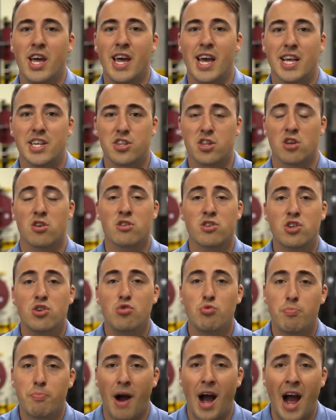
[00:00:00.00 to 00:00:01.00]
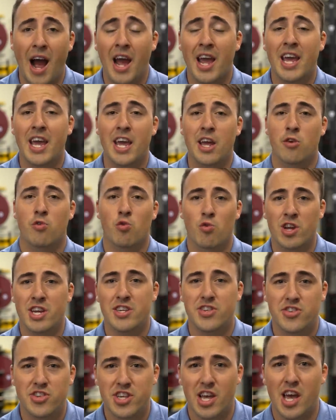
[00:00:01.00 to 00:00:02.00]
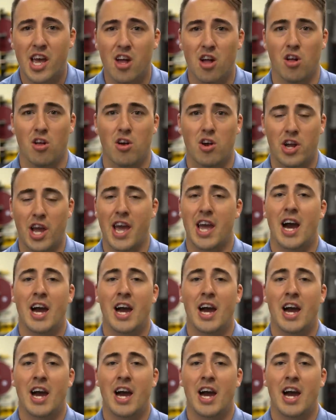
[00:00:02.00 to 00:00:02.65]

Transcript: is learn to buy and resell, okay?